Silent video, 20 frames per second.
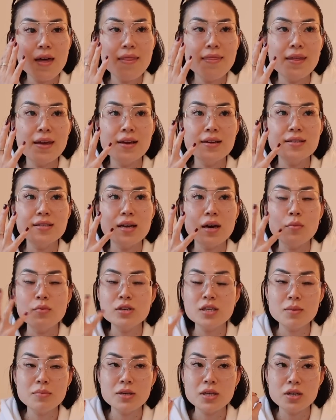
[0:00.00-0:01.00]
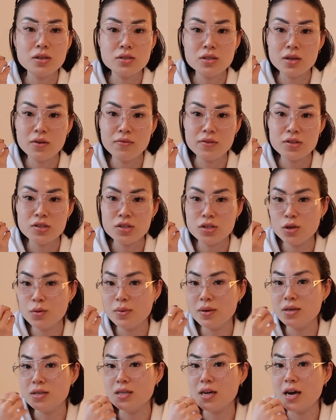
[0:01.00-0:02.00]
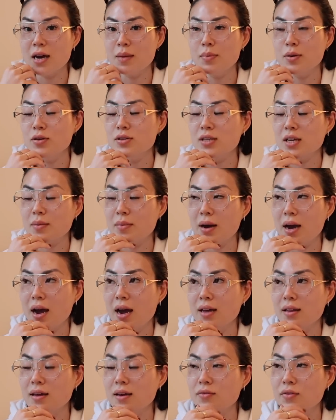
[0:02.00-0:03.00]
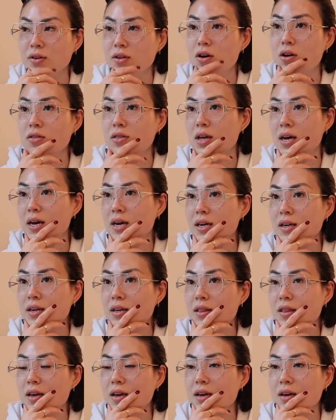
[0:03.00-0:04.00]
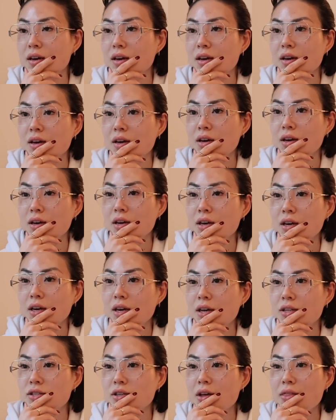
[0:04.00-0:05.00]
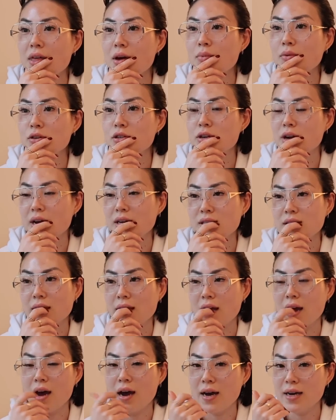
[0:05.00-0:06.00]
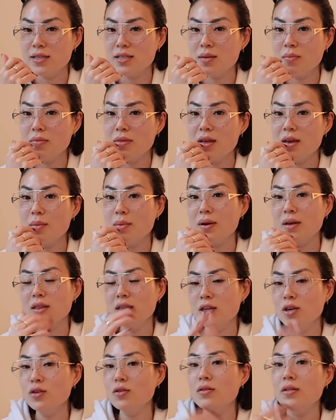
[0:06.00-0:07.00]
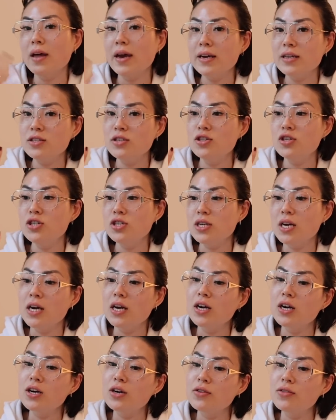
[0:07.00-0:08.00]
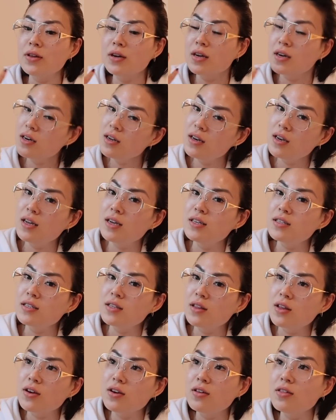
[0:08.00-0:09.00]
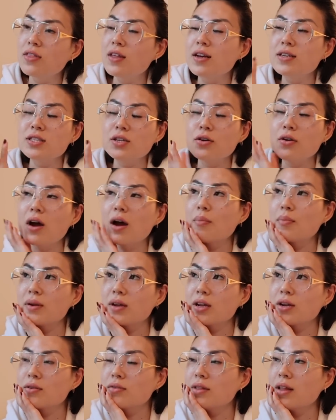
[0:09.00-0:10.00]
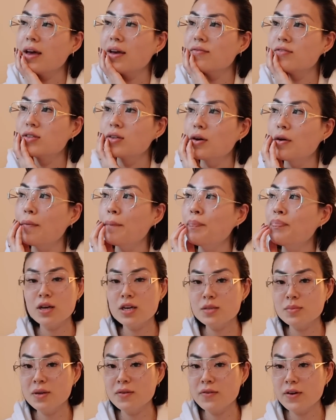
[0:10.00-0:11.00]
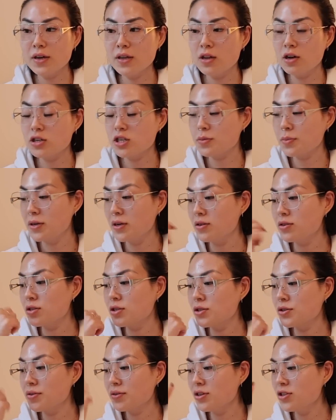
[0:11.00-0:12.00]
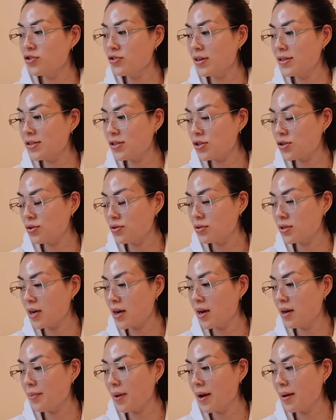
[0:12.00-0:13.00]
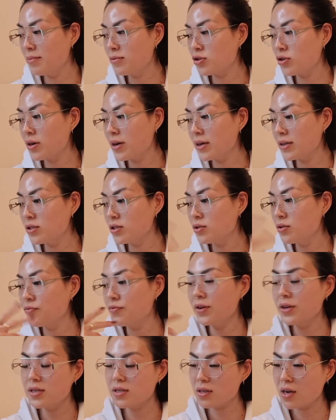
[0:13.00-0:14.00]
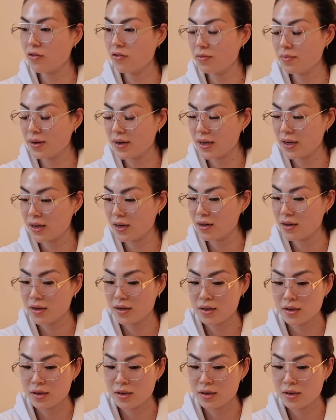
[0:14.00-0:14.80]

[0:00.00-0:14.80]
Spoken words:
things that, which I'm guilty of this too, because I post like my highlight reel online. I think it's not that we're trying to like hide something, but I think you like to share the goodness and the good things that are happening in your life. So that was my very long spiel. So during this transitional time, I'm trying to rediscover my